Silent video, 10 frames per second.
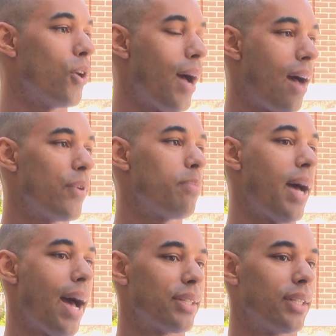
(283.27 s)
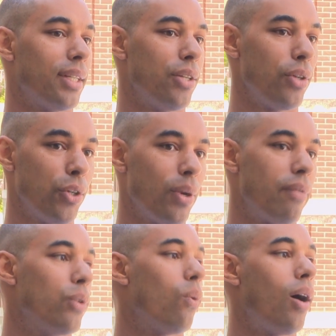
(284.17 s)
have your passion, and you can do
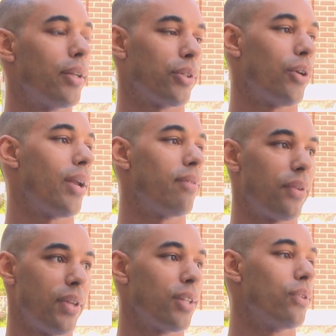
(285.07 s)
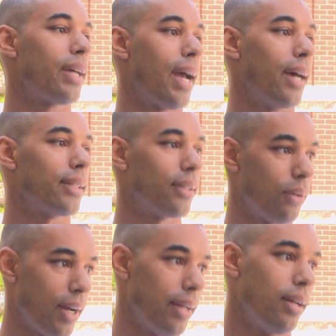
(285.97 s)
whatever you want, so don't ever think you can't,
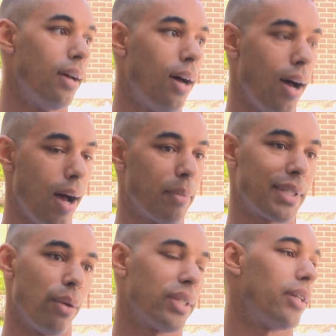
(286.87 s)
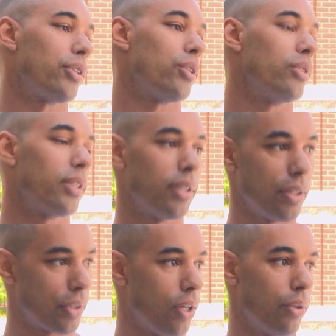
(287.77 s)
right? Because I was in their shoes just
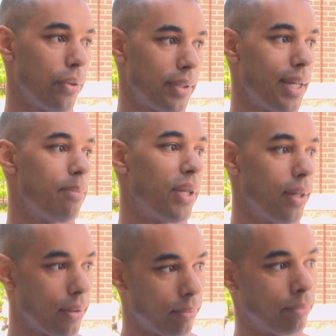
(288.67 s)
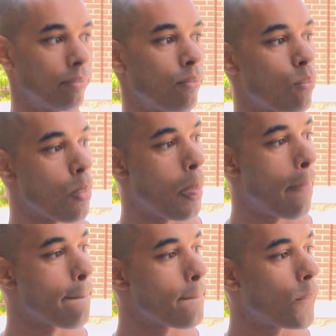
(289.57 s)
years ago doing the same thing. So how
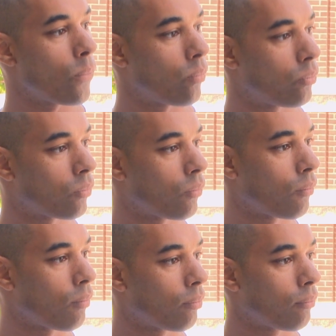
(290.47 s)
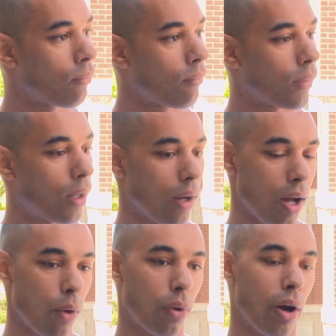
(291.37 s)
can people find out more about The Boom Ain't Dead?
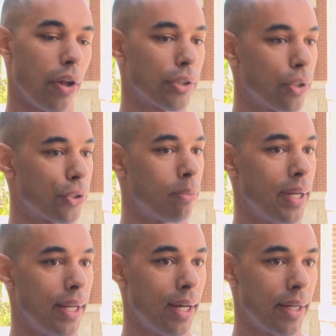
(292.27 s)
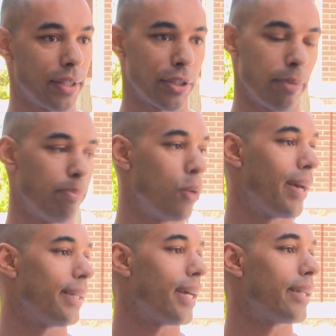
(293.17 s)
We're on all social media, and it's
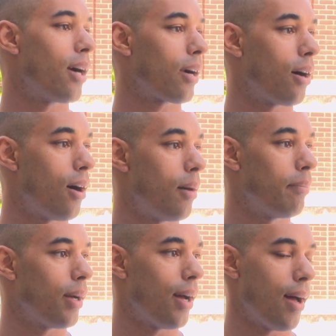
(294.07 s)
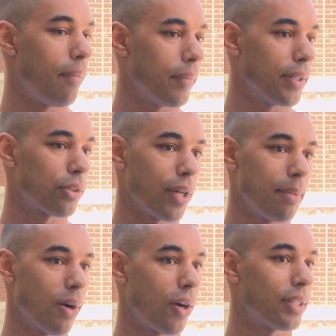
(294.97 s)
theboomaintdead.com. It's
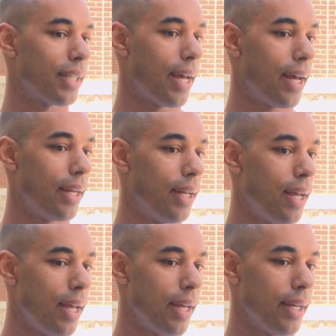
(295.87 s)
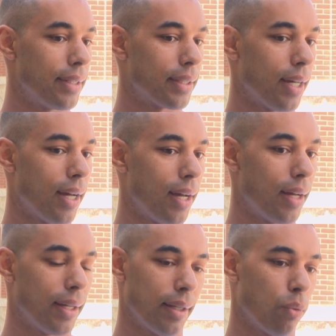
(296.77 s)
trademarked, and
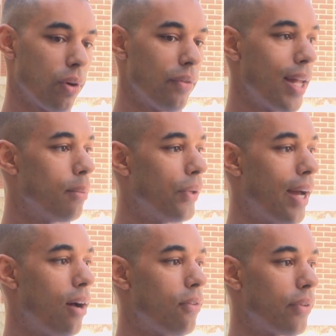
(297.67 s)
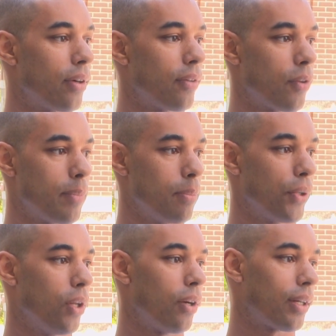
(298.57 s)
we're available now for
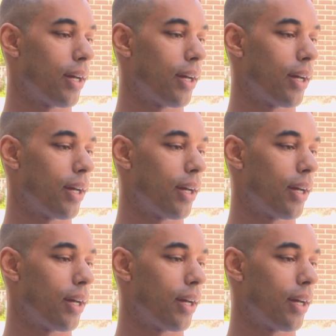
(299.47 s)
people to look,